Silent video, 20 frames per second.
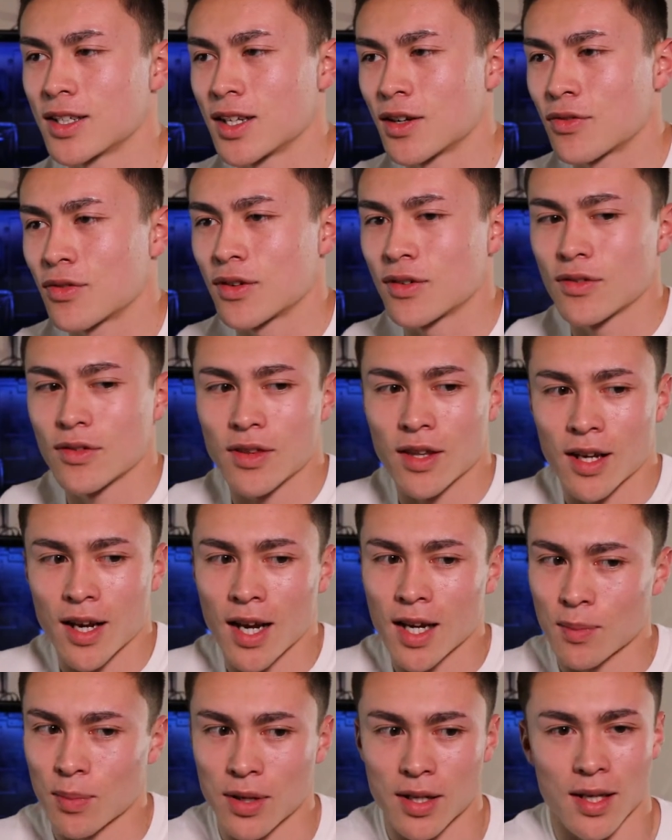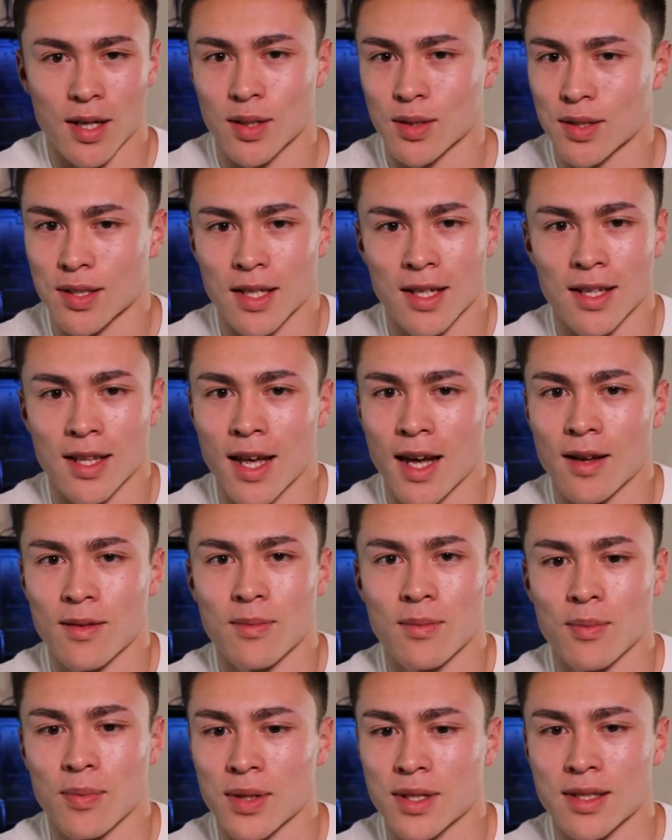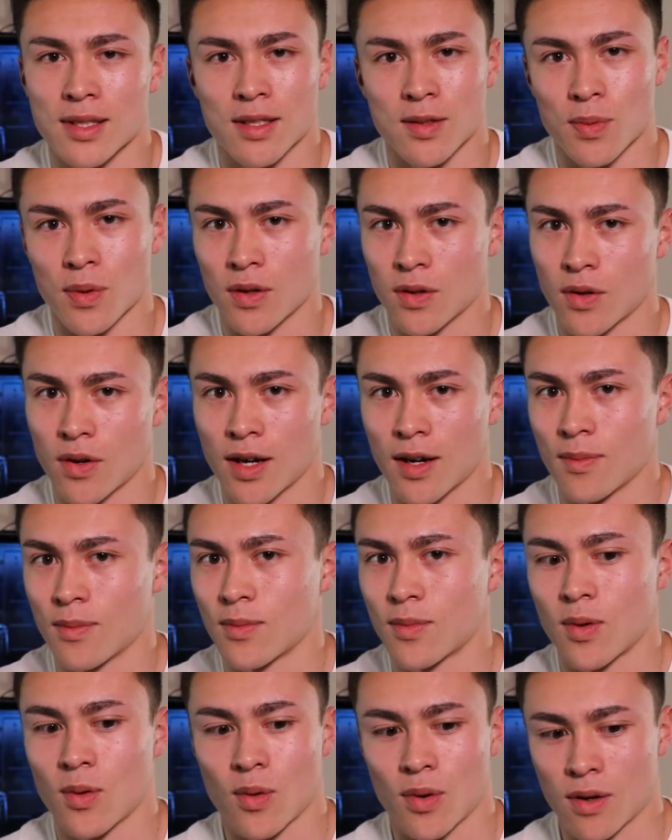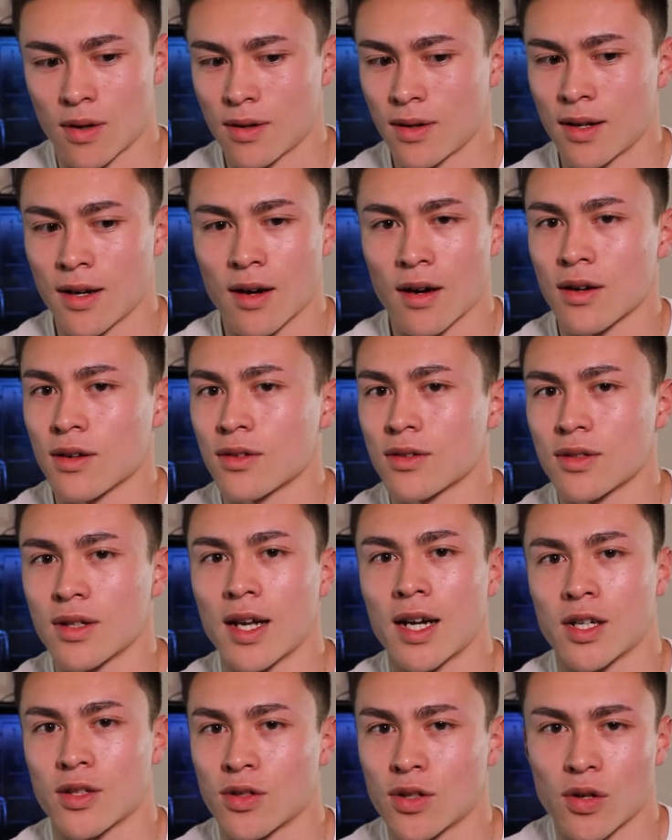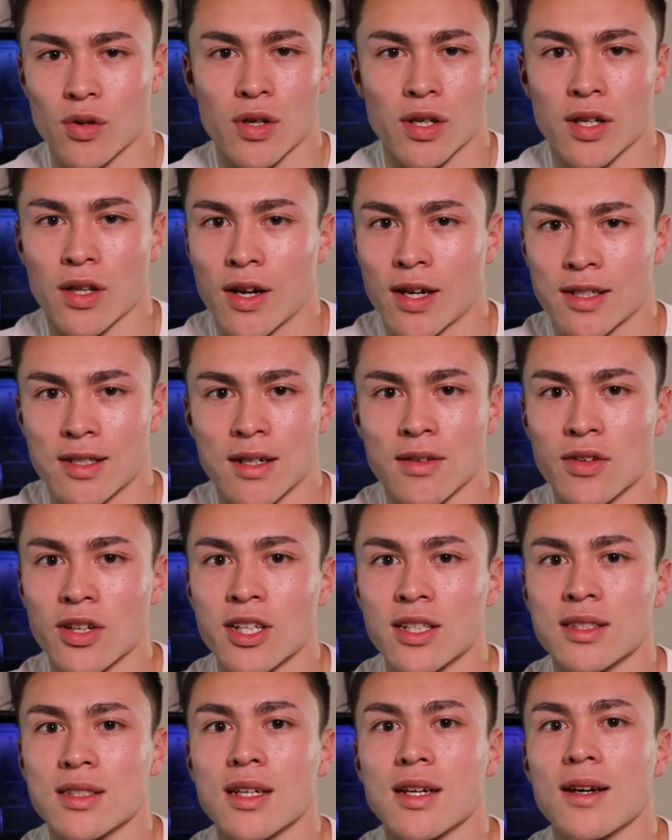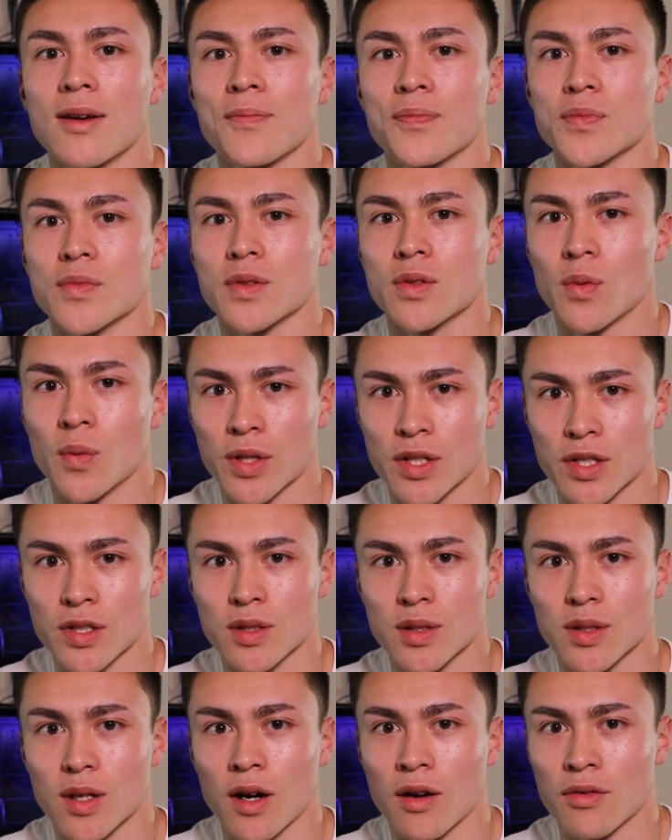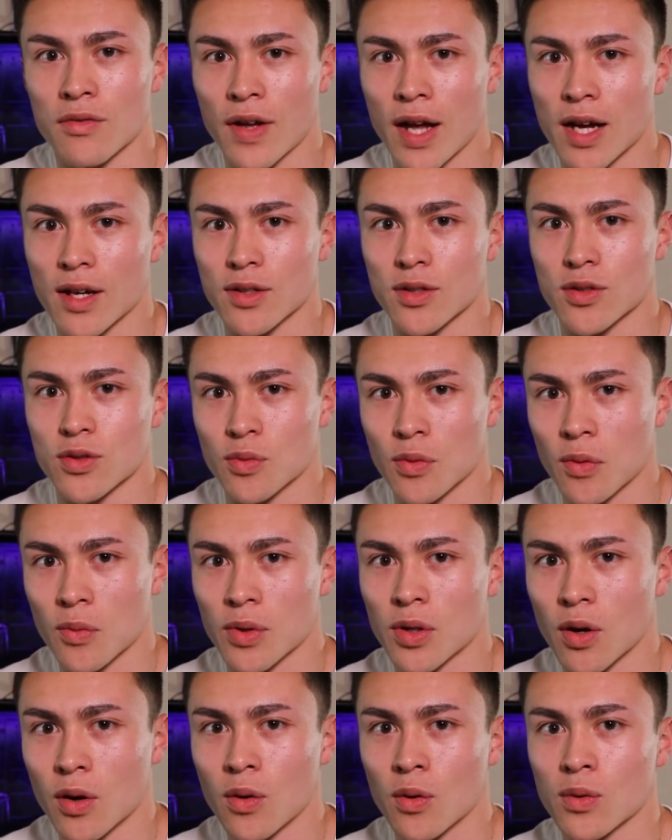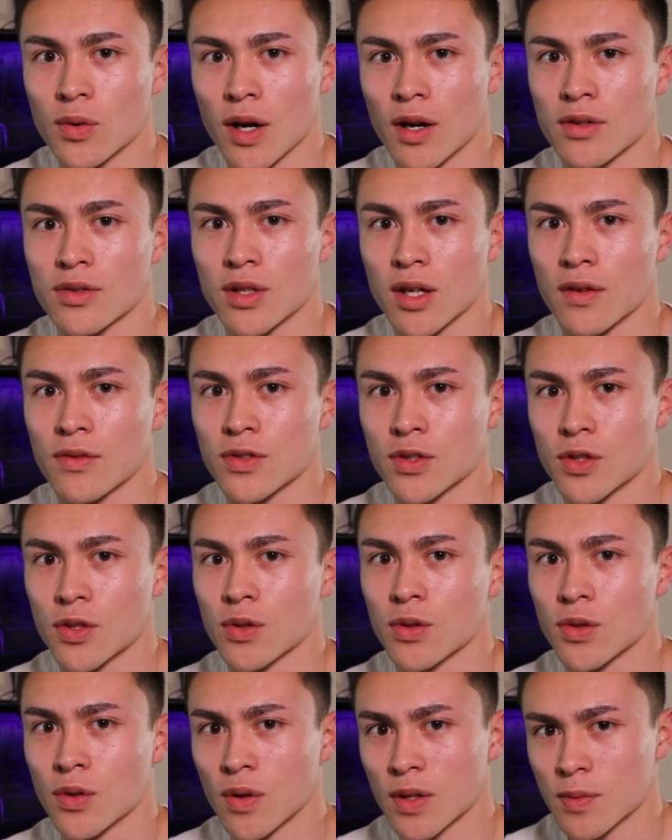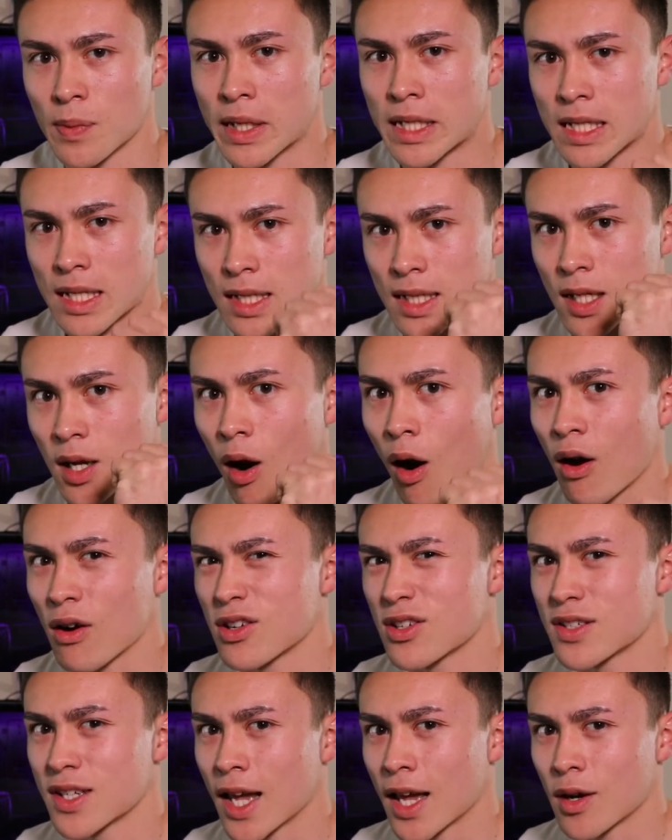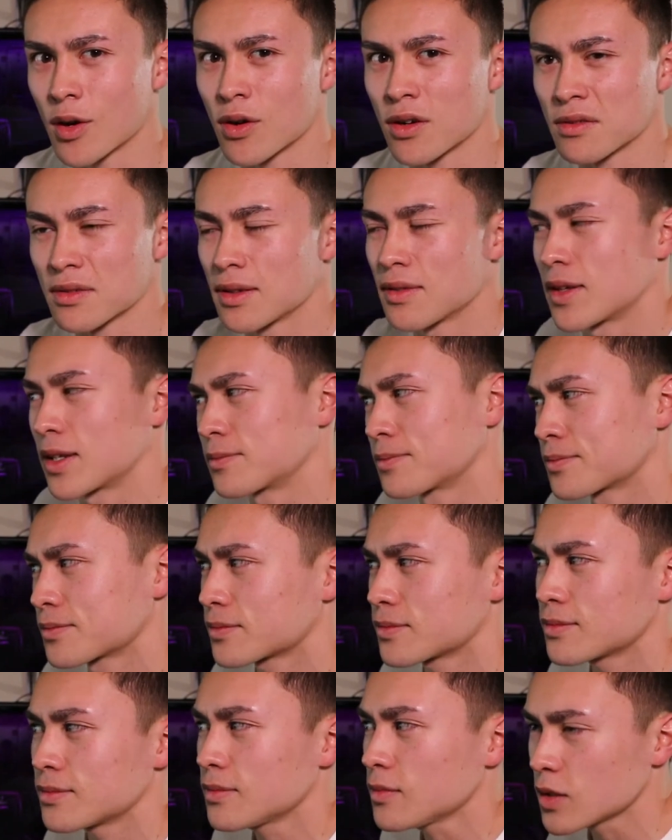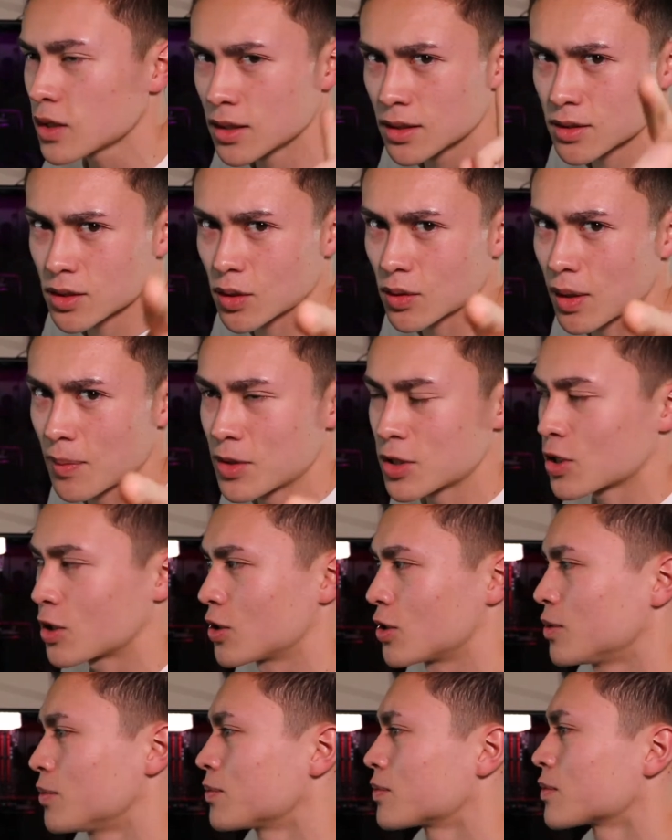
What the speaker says: different than anybody else in that business program or in our extracurricular activities, which is our values, what we hold ourselves true to. It's basically our standard of living. So let me show you.